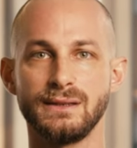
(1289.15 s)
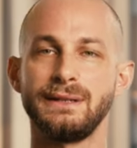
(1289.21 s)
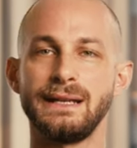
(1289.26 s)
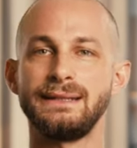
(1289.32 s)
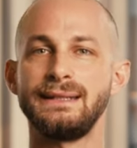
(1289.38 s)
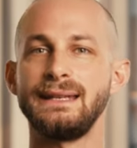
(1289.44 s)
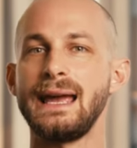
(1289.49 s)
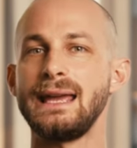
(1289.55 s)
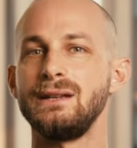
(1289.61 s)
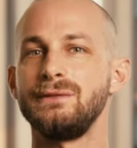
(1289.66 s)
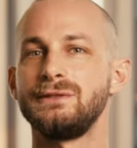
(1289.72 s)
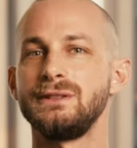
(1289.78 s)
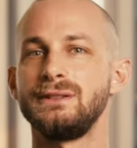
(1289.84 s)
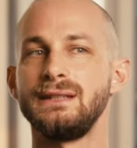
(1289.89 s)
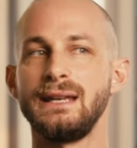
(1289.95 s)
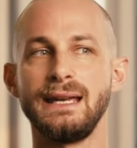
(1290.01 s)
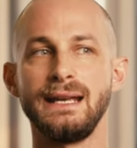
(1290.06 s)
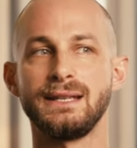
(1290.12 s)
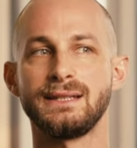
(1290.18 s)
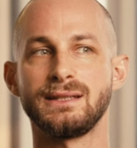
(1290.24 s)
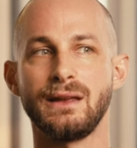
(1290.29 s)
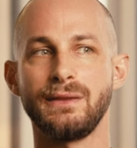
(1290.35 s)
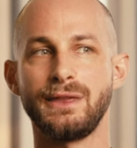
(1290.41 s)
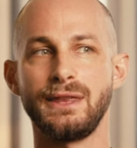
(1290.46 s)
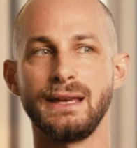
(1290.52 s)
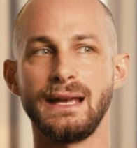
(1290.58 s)
But at the end of the day, it's
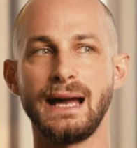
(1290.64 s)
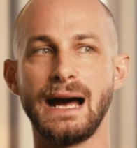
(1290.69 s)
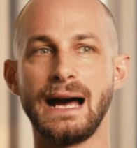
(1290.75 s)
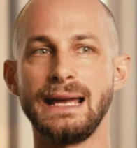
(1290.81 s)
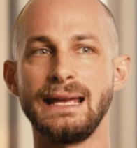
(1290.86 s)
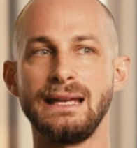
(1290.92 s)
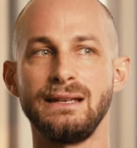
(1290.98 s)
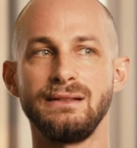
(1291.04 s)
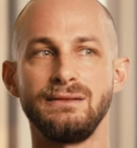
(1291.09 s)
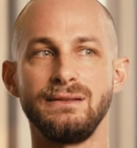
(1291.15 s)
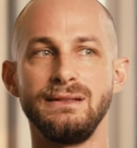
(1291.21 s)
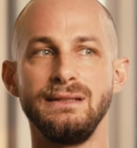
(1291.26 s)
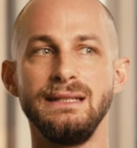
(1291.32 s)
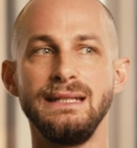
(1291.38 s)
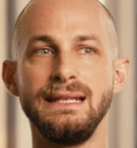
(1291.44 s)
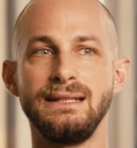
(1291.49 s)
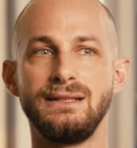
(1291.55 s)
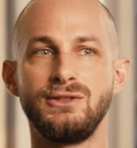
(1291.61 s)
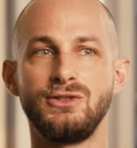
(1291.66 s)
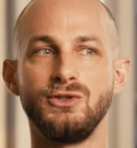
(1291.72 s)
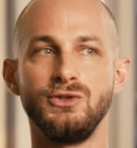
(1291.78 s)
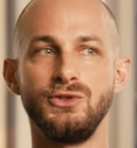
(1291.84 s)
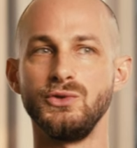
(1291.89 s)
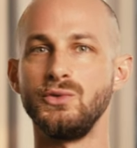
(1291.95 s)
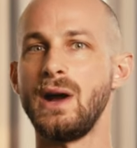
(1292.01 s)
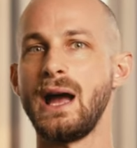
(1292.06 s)
something I need
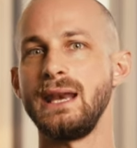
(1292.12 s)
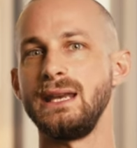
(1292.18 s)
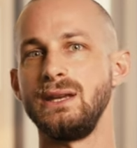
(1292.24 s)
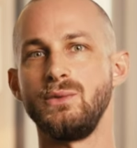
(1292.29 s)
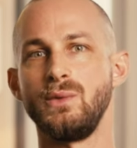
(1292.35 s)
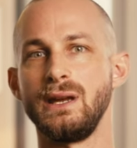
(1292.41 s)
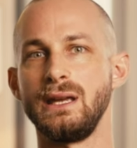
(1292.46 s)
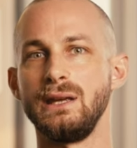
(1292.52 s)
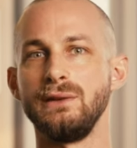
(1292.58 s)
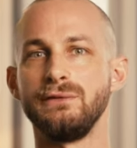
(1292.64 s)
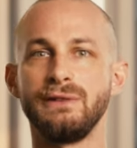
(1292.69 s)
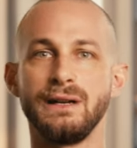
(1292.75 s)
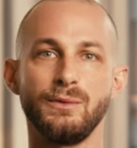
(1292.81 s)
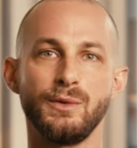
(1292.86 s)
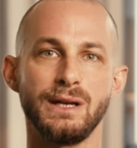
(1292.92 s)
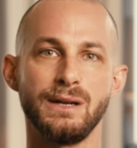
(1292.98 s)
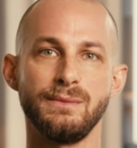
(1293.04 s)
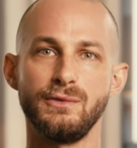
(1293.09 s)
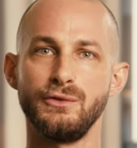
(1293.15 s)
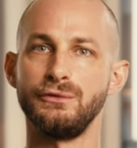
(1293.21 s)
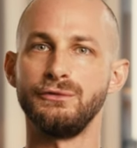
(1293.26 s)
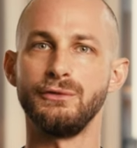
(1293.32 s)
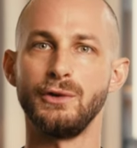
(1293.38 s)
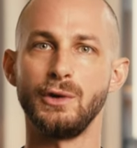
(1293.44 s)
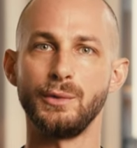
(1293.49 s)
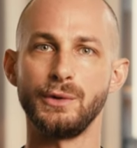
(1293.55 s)
to do anyway if I want to move
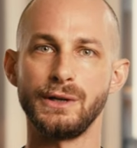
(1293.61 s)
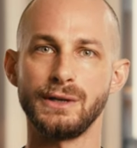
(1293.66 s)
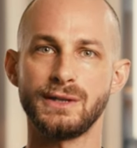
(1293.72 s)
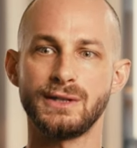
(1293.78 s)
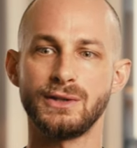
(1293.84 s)
forward.